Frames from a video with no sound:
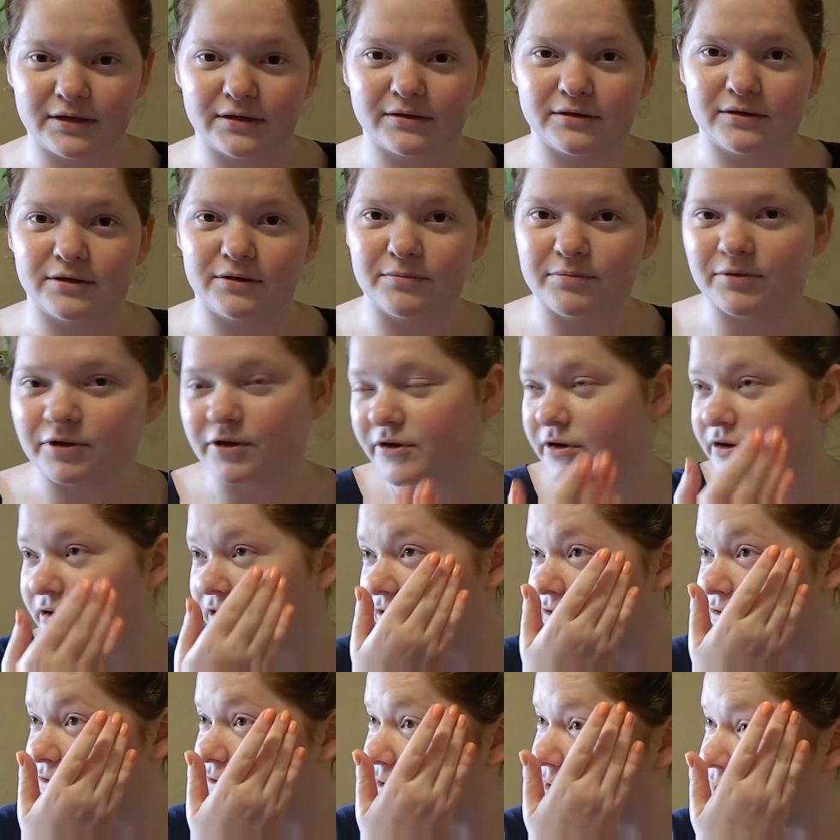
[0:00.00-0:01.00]
you blow your
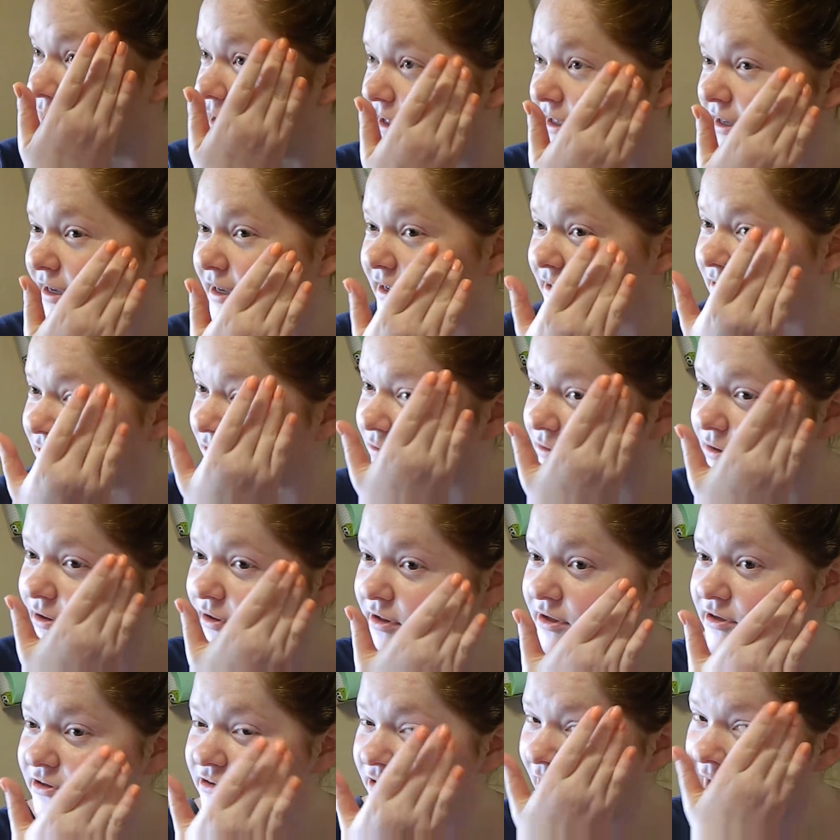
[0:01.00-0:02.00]
nose a lot, it gets
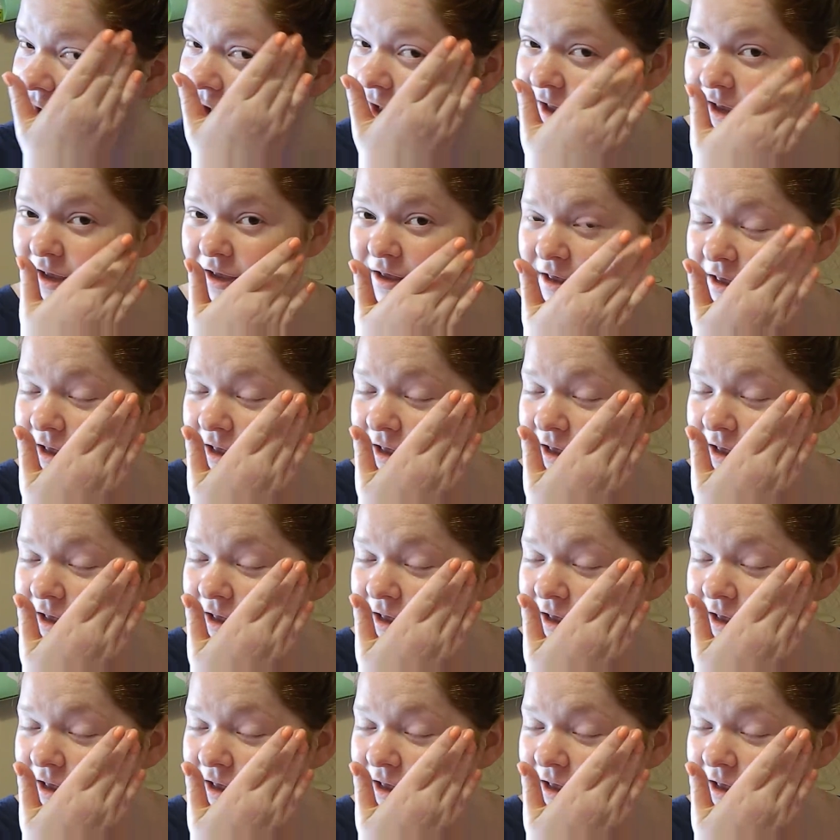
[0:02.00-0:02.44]
really dry.